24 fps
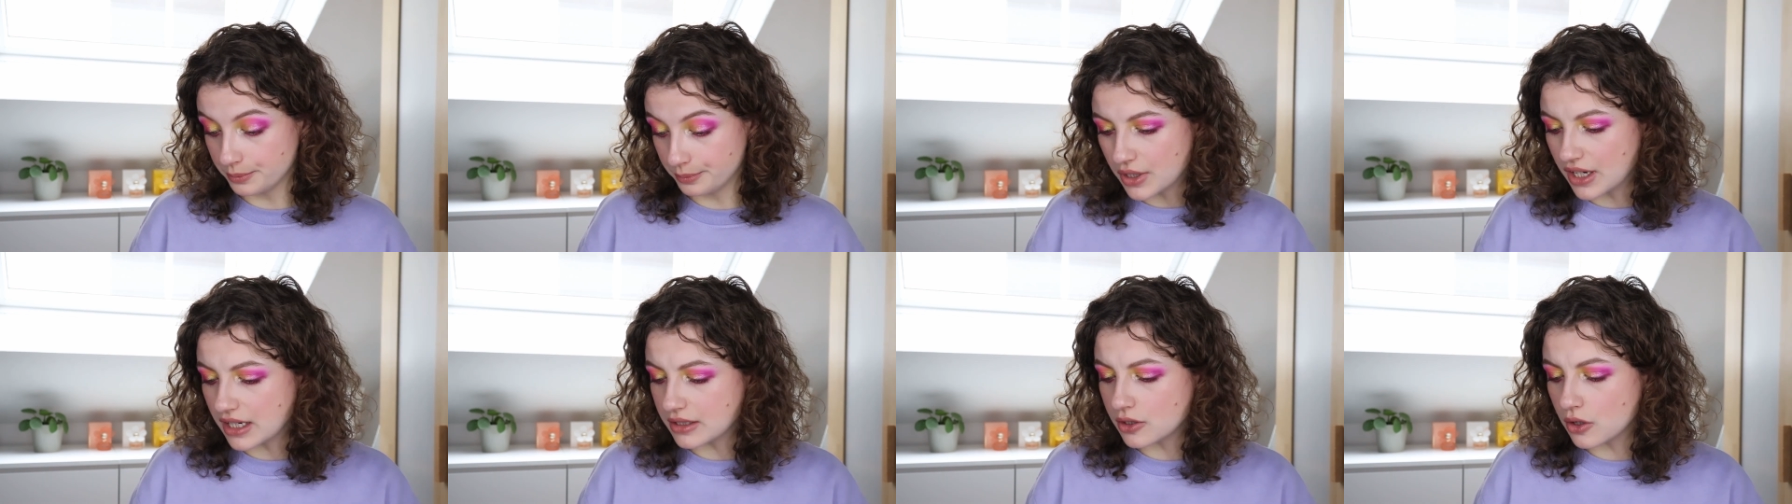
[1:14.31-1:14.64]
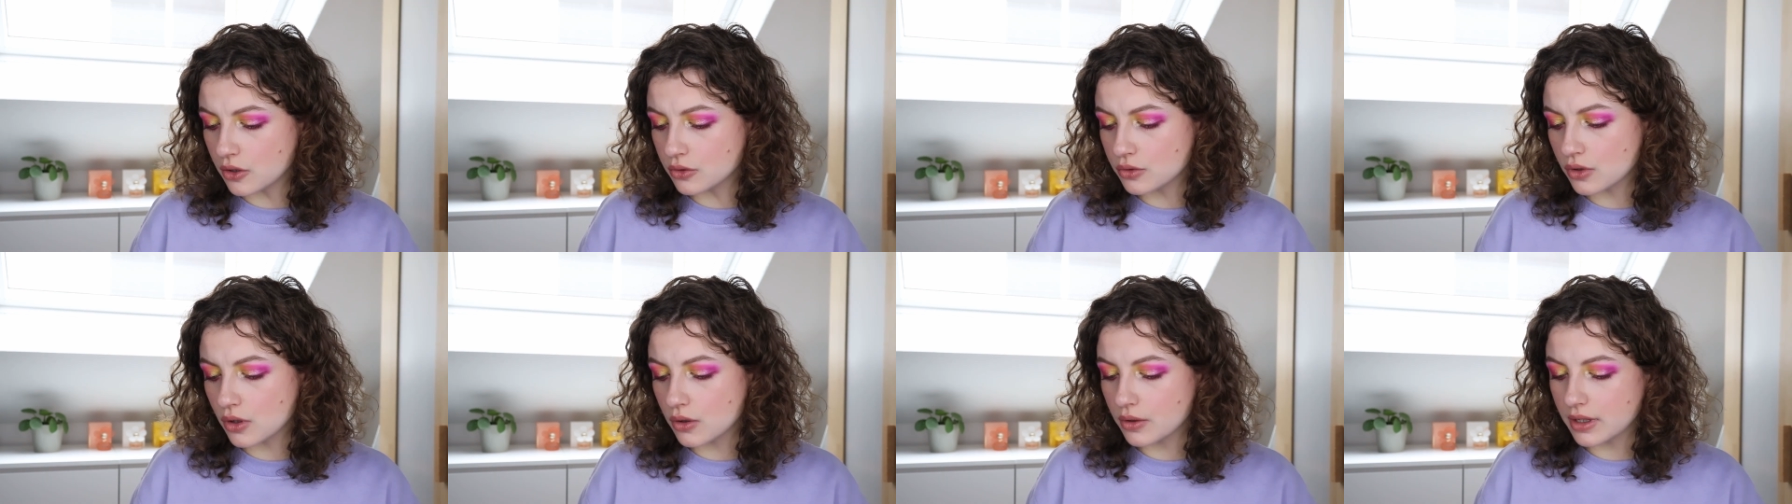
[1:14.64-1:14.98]
but I
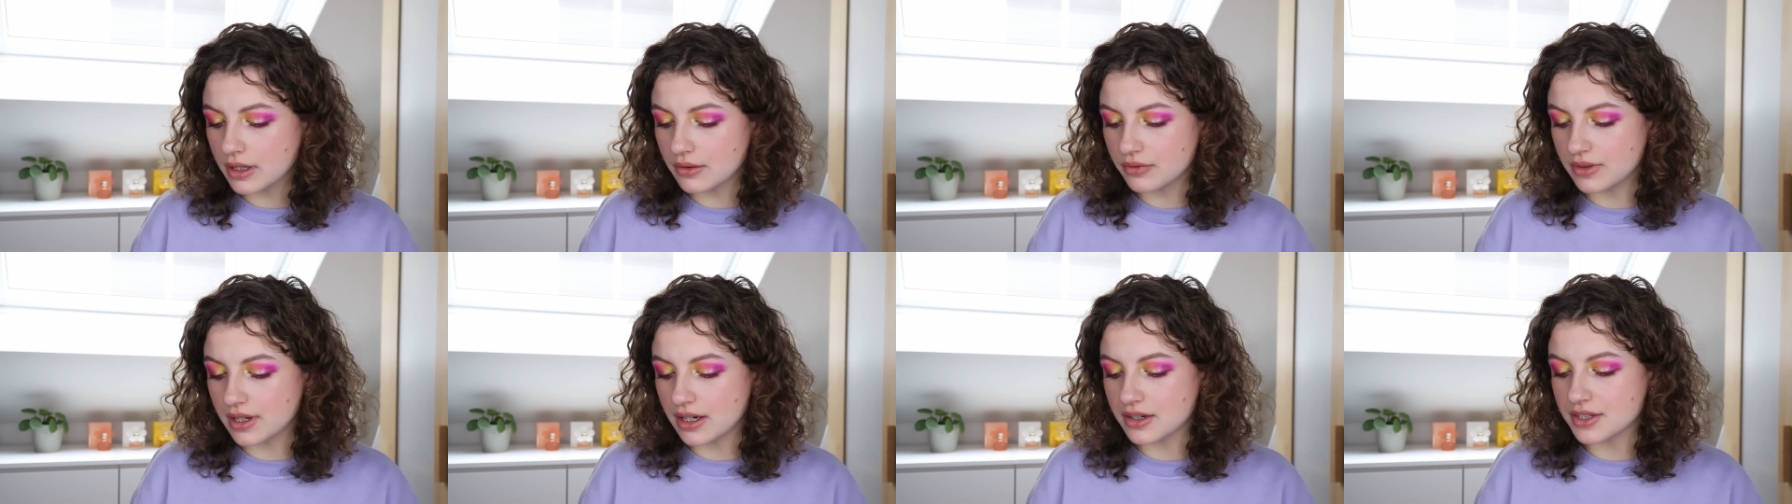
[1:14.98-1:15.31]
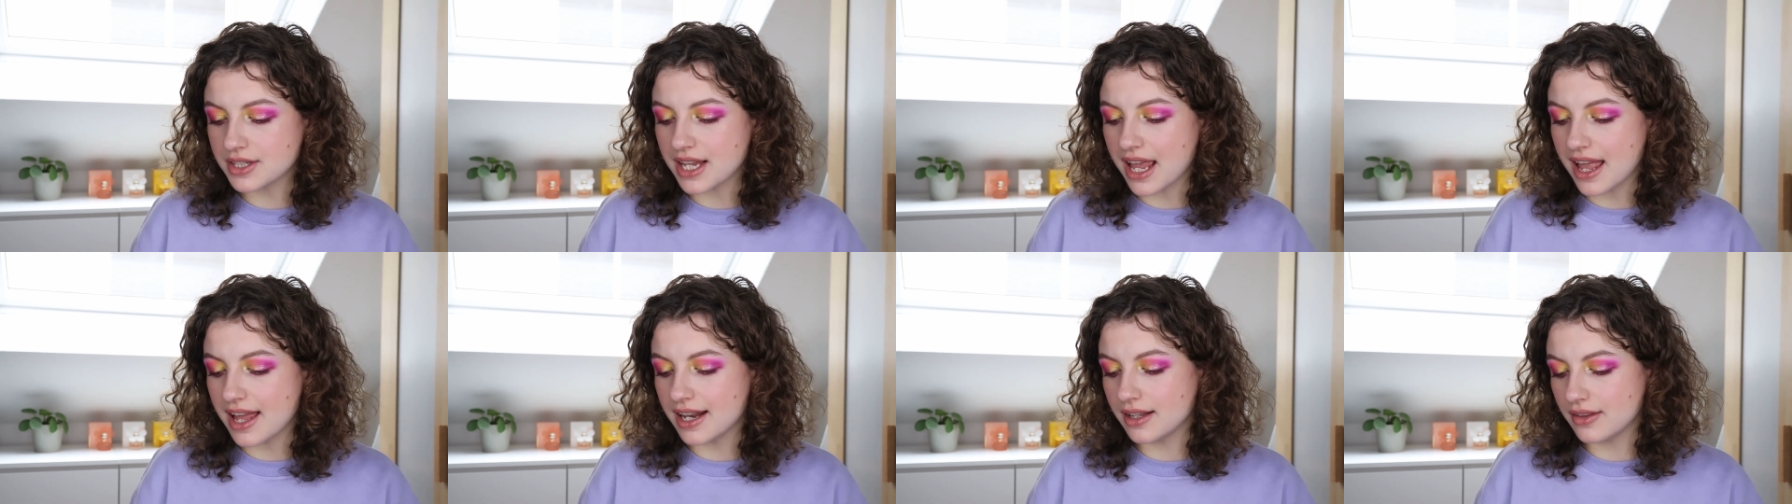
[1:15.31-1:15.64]
don't know if
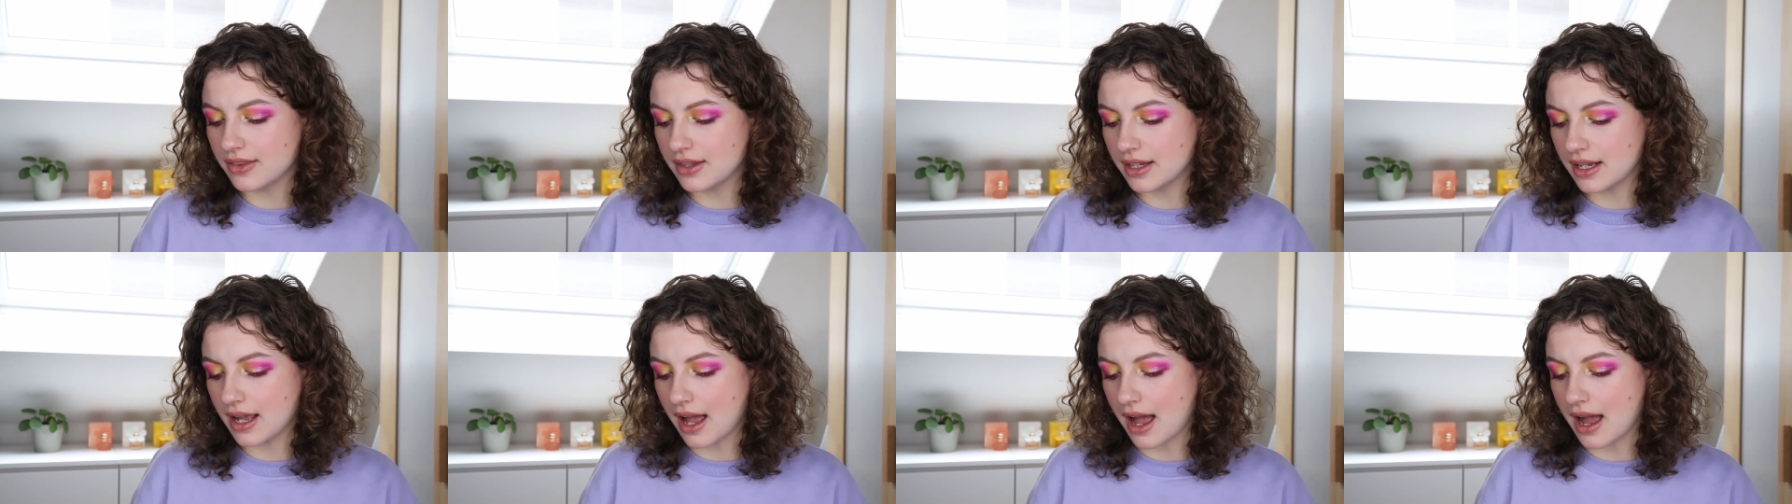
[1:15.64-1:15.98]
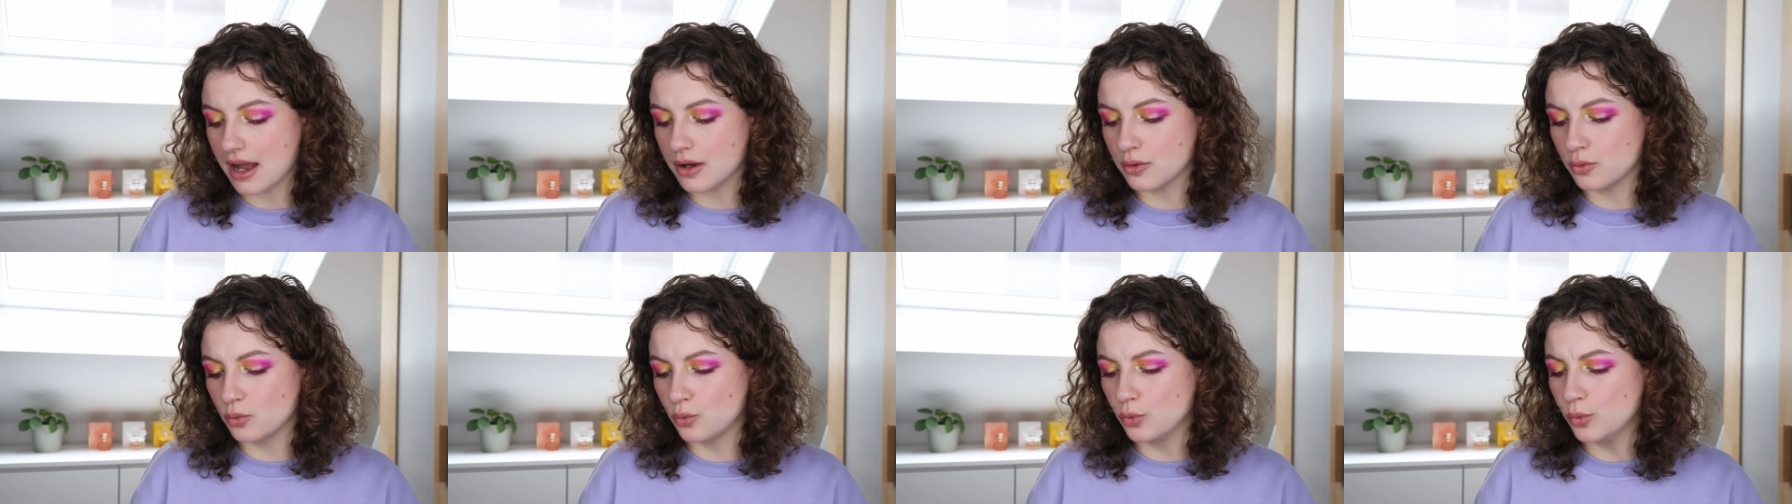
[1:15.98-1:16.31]
there's anything
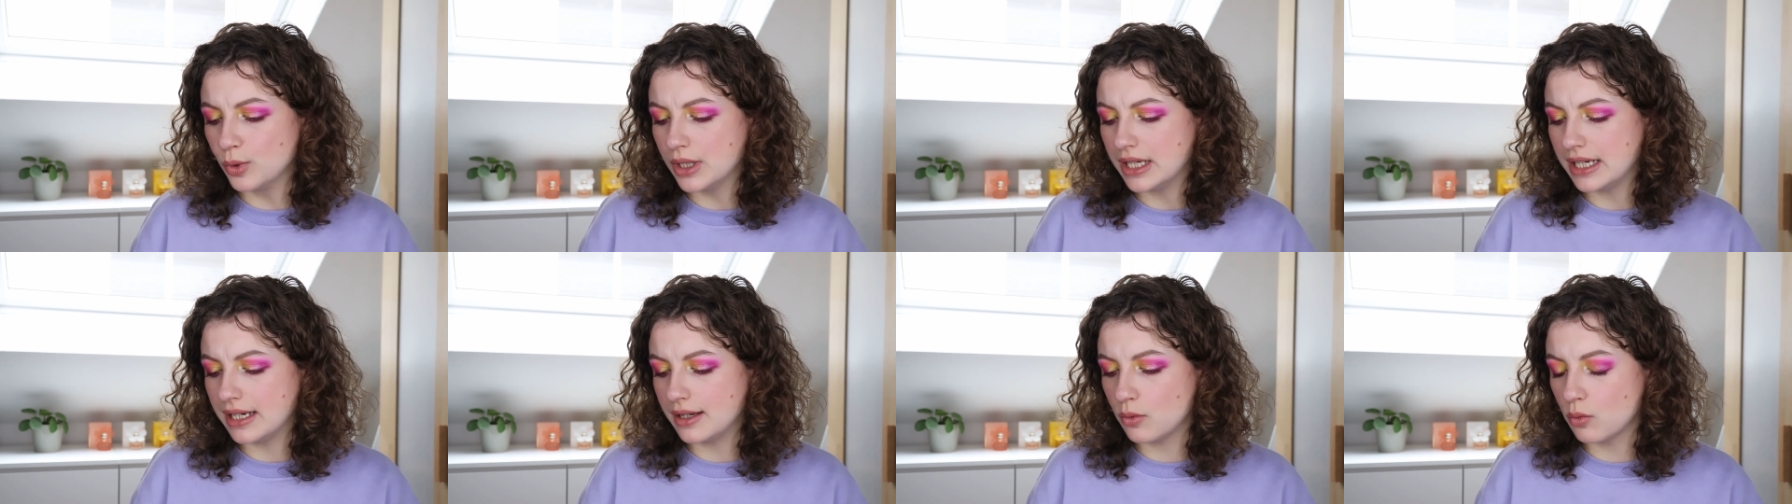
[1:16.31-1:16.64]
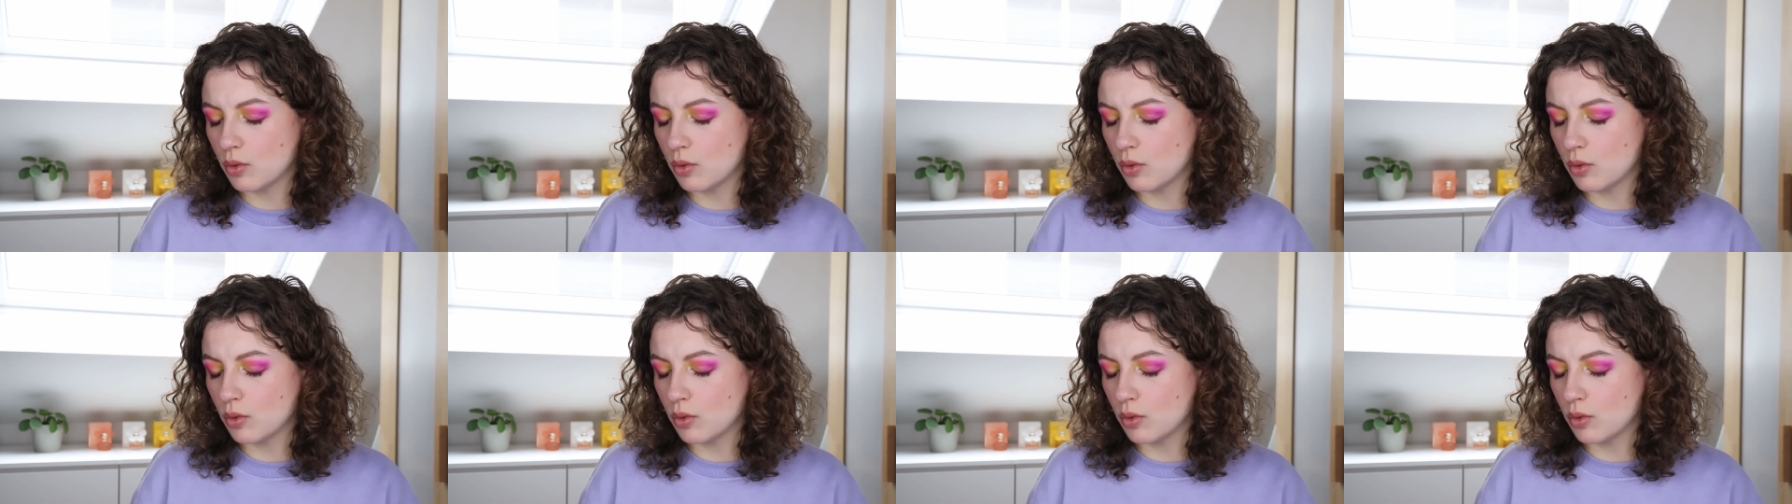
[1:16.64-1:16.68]
I really